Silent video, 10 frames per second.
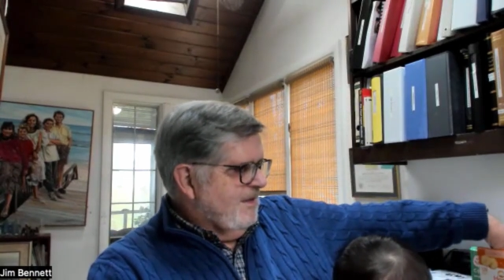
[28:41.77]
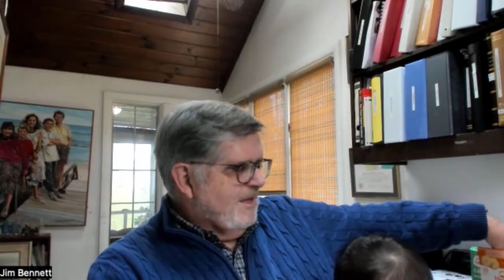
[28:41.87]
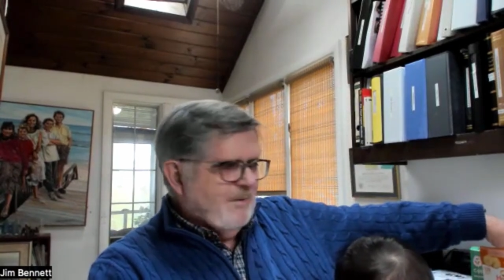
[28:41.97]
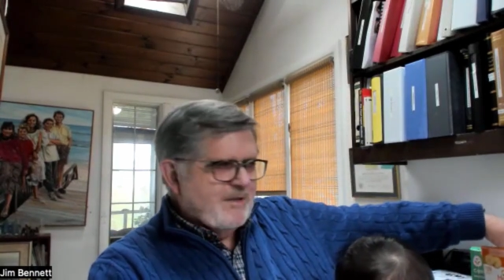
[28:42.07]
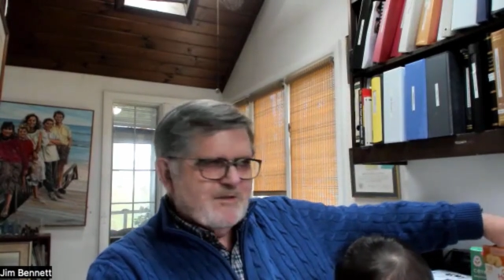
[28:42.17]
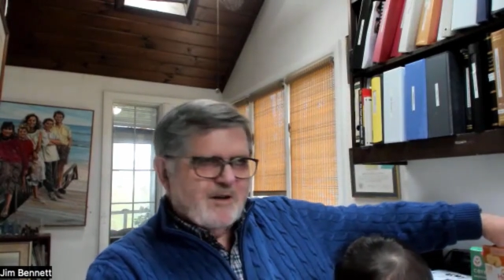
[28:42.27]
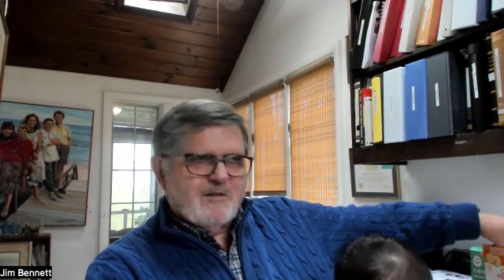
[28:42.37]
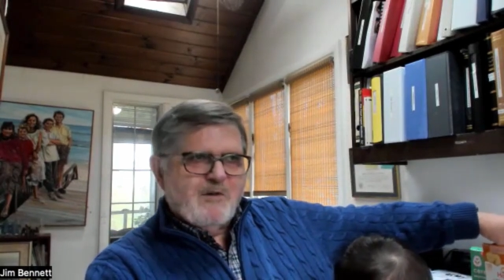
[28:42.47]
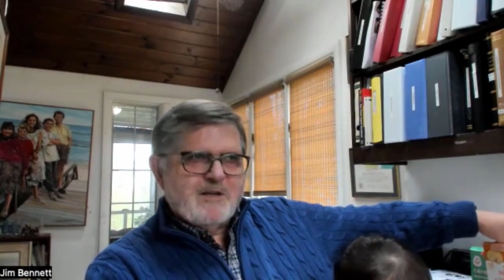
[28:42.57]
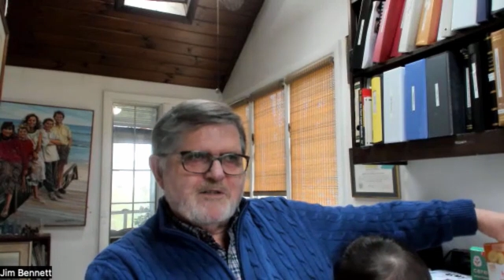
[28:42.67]
might
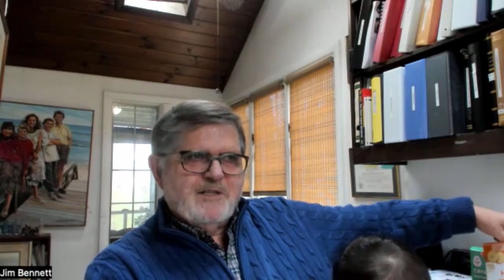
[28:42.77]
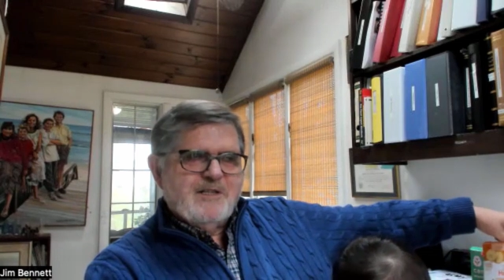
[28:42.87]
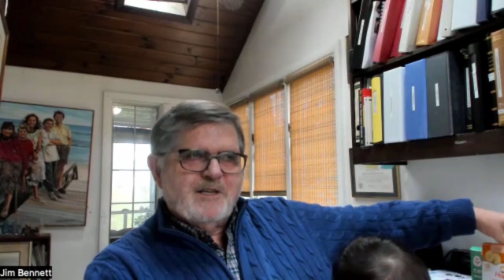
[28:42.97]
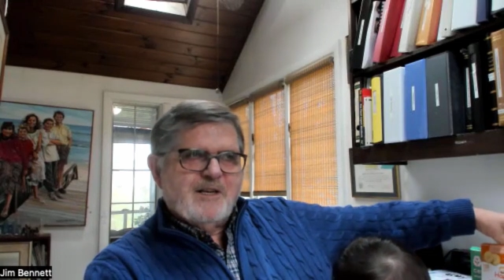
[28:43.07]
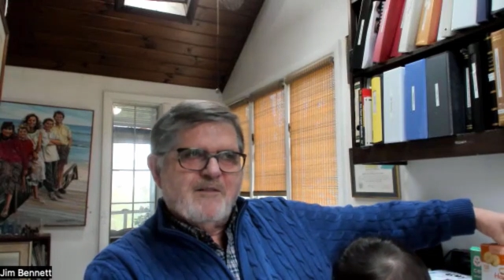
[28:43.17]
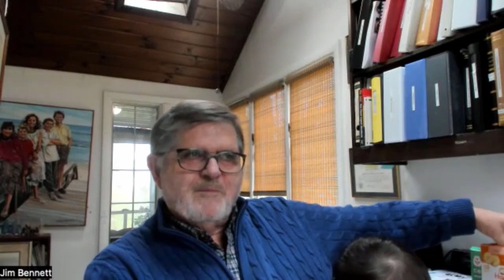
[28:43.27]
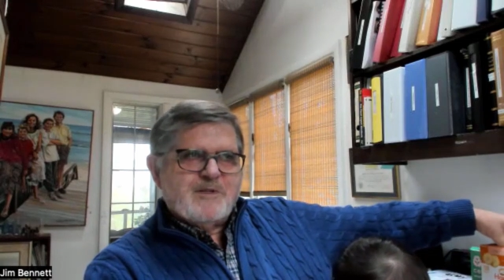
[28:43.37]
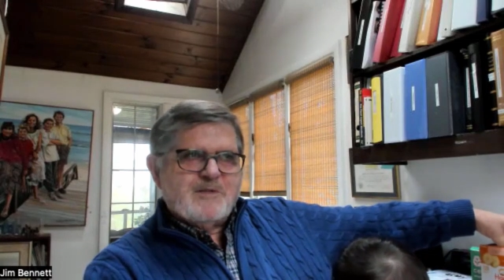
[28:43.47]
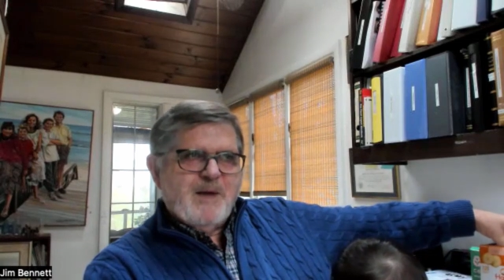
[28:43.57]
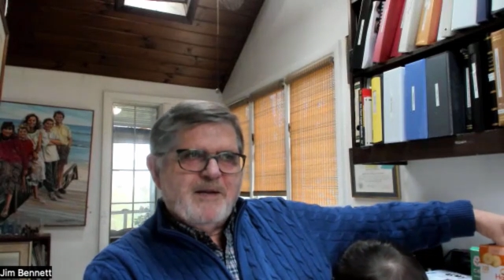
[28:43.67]
start questioning the
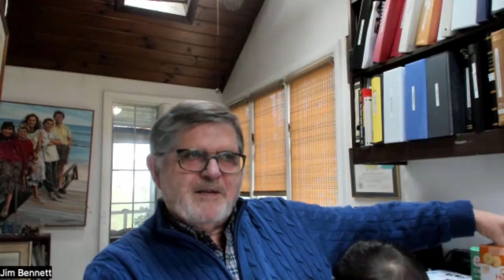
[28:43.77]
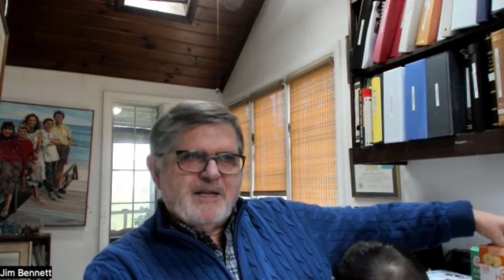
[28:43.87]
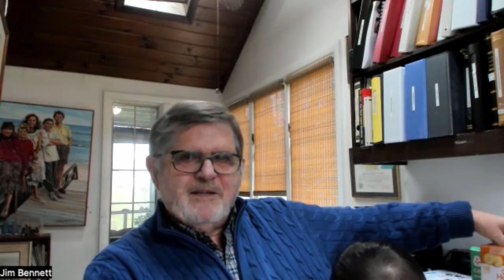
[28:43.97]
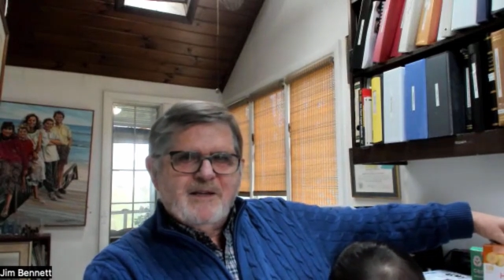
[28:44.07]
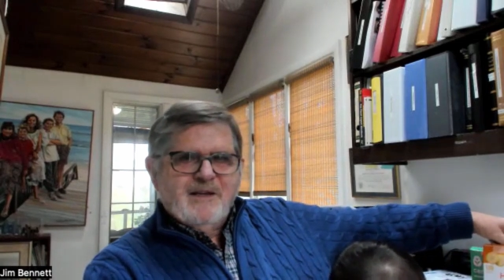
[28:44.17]
government spending,